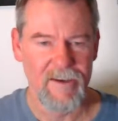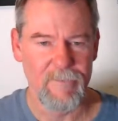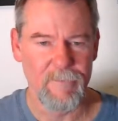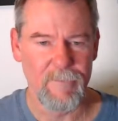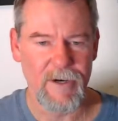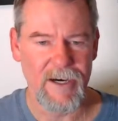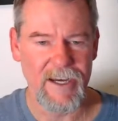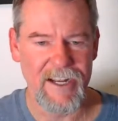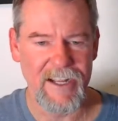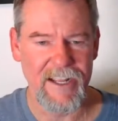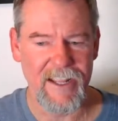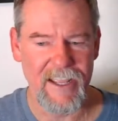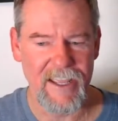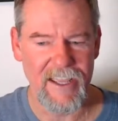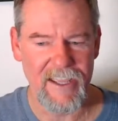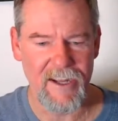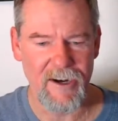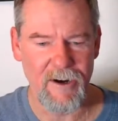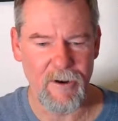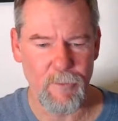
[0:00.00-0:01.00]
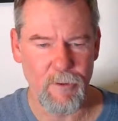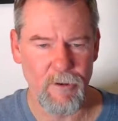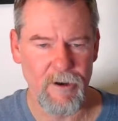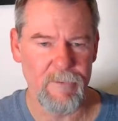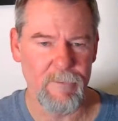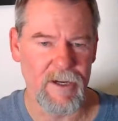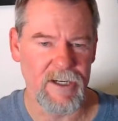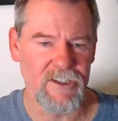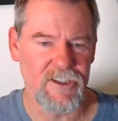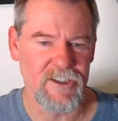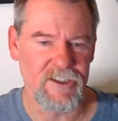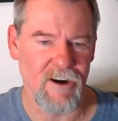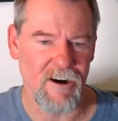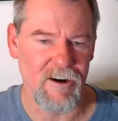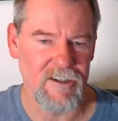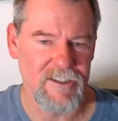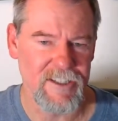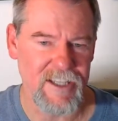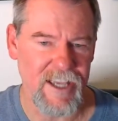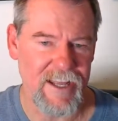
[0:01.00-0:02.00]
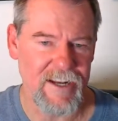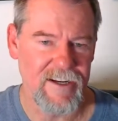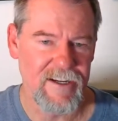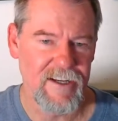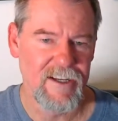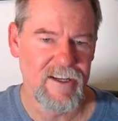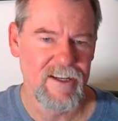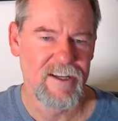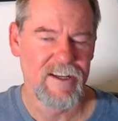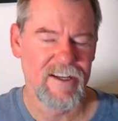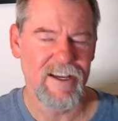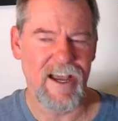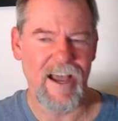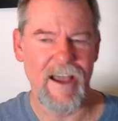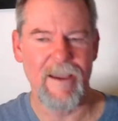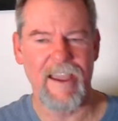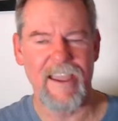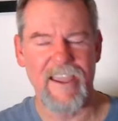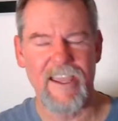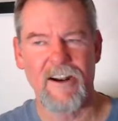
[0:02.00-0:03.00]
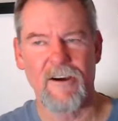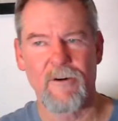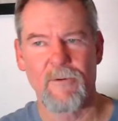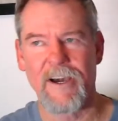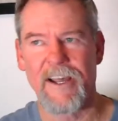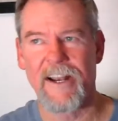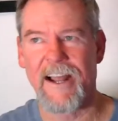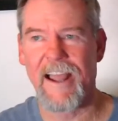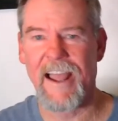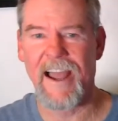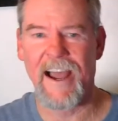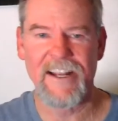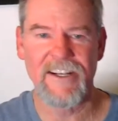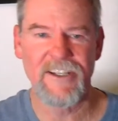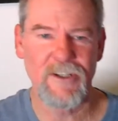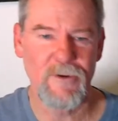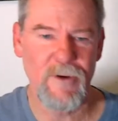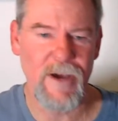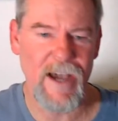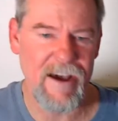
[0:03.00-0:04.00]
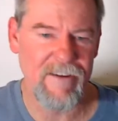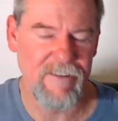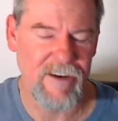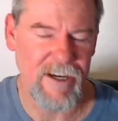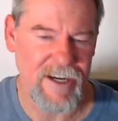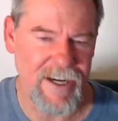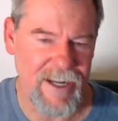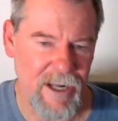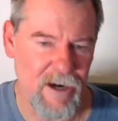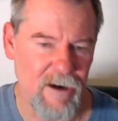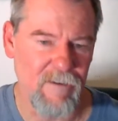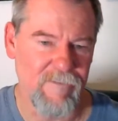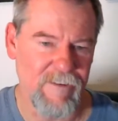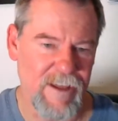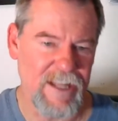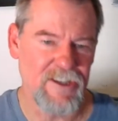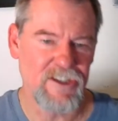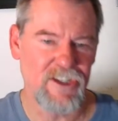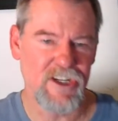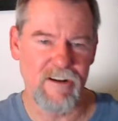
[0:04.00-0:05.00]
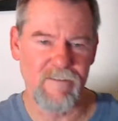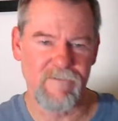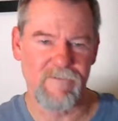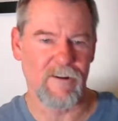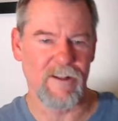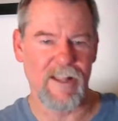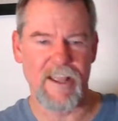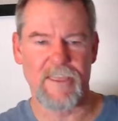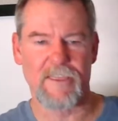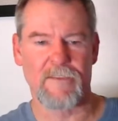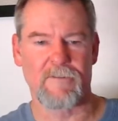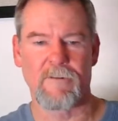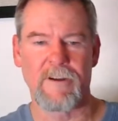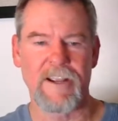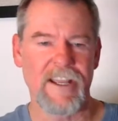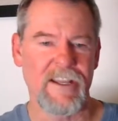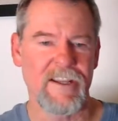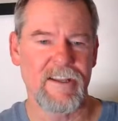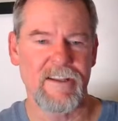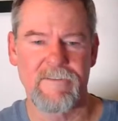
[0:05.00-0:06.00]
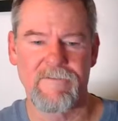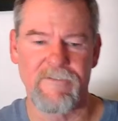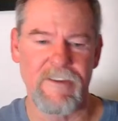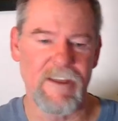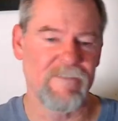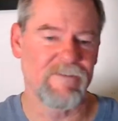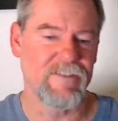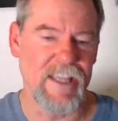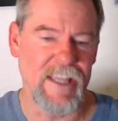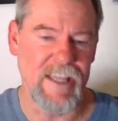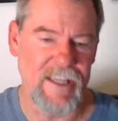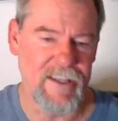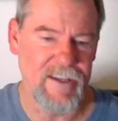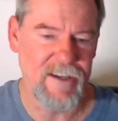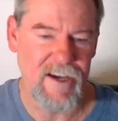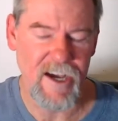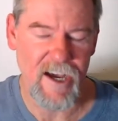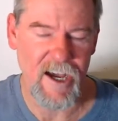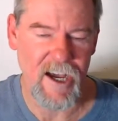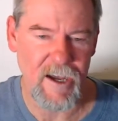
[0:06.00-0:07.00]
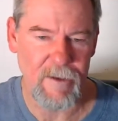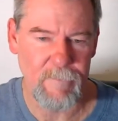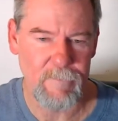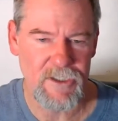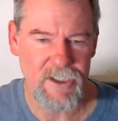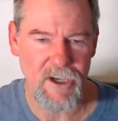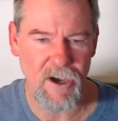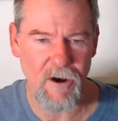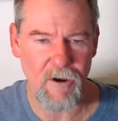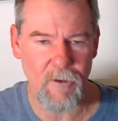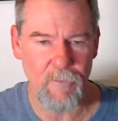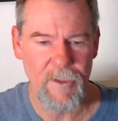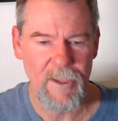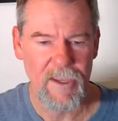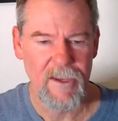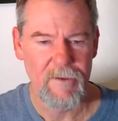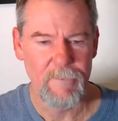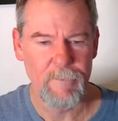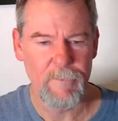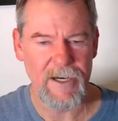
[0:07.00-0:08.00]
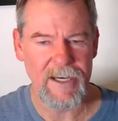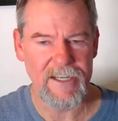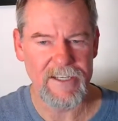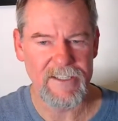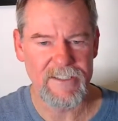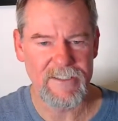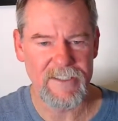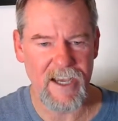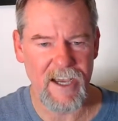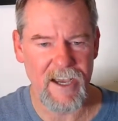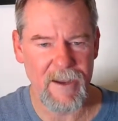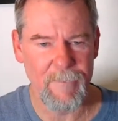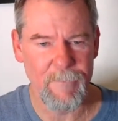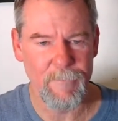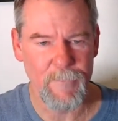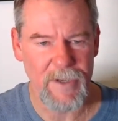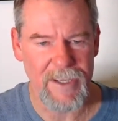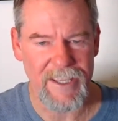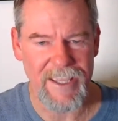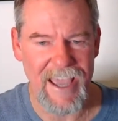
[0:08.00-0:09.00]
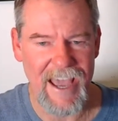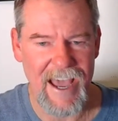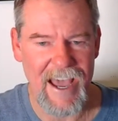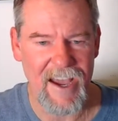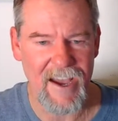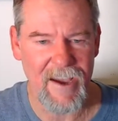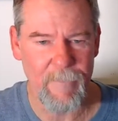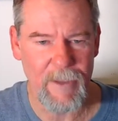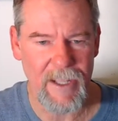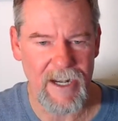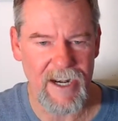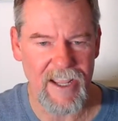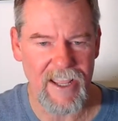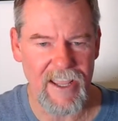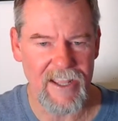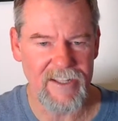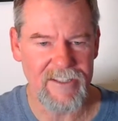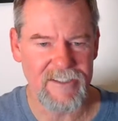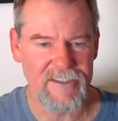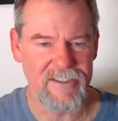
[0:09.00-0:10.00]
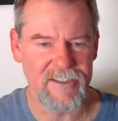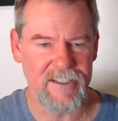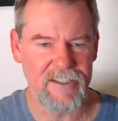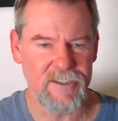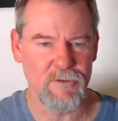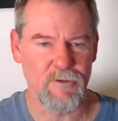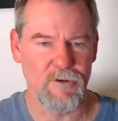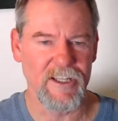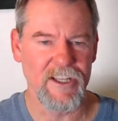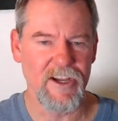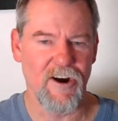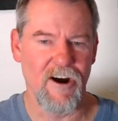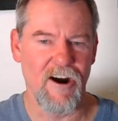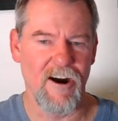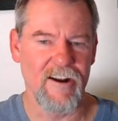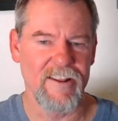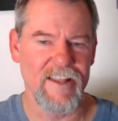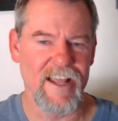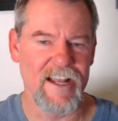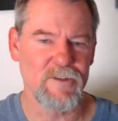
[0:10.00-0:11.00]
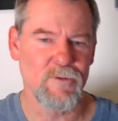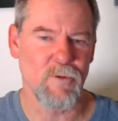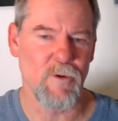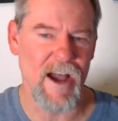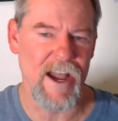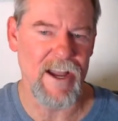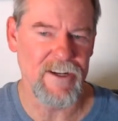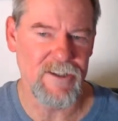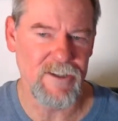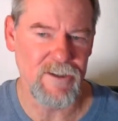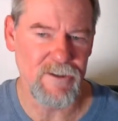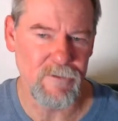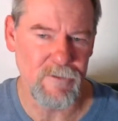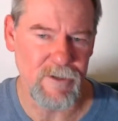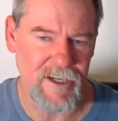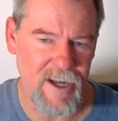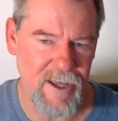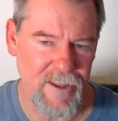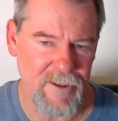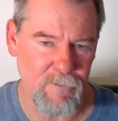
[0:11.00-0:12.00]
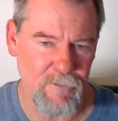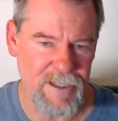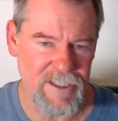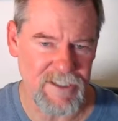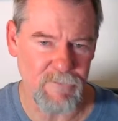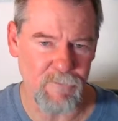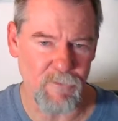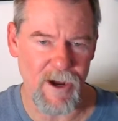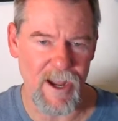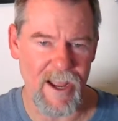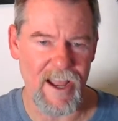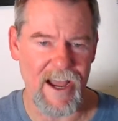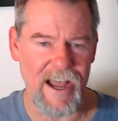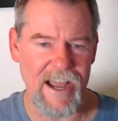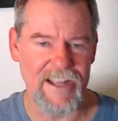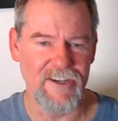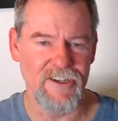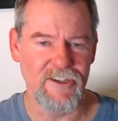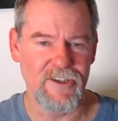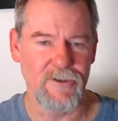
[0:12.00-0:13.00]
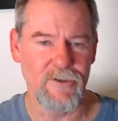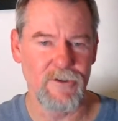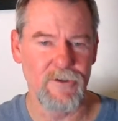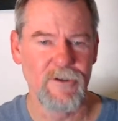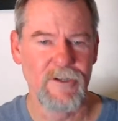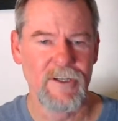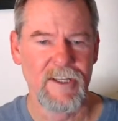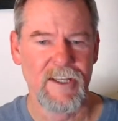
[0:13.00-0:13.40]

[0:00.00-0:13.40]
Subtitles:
it, pretty much starts at, I do have an intervention for like 350. But yeah, I mean, it's really hard. And that's why another reason why I do,